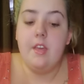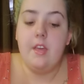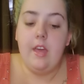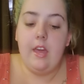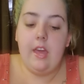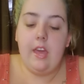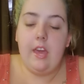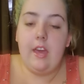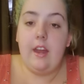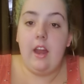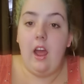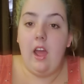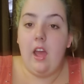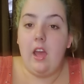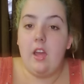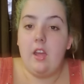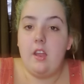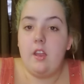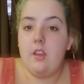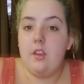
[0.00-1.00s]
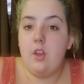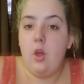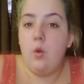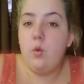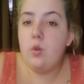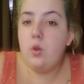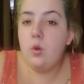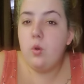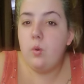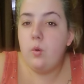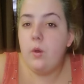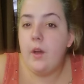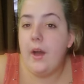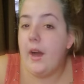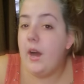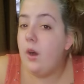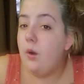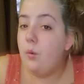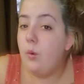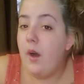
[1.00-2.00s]
And I don't know
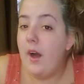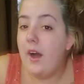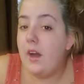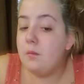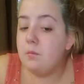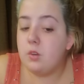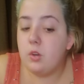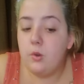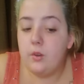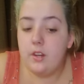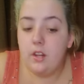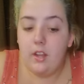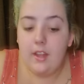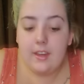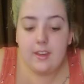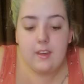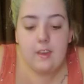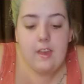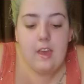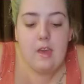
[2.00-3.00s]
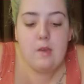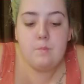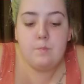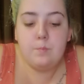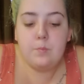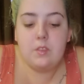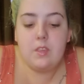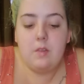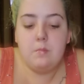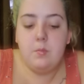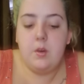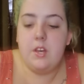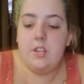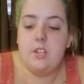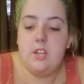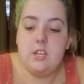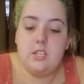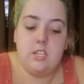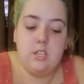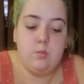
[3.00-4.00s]
how I'm going to like it yet, but
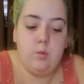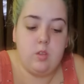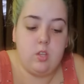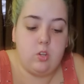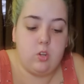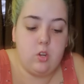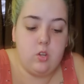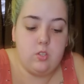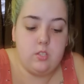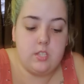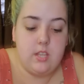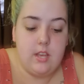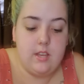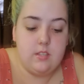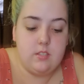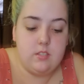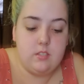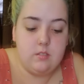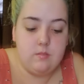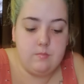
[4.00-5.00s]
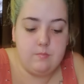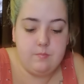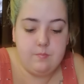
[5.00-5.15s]
this is what the girl says.